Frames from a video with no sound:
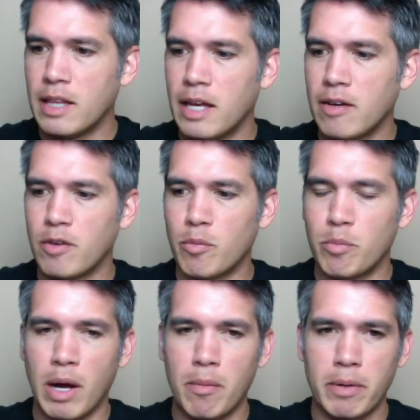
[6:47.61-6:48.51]
They're from
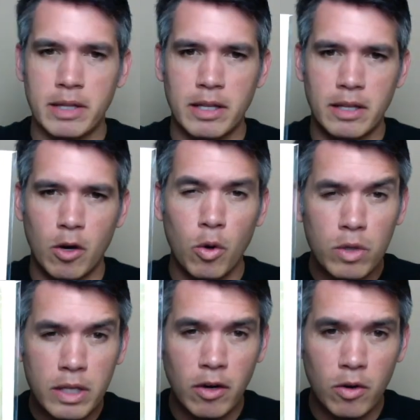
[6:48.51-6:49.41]
probably the
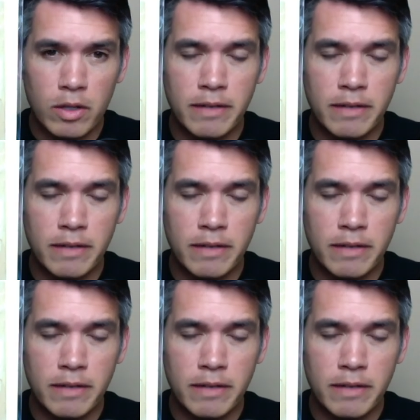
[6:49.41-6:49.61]
early, early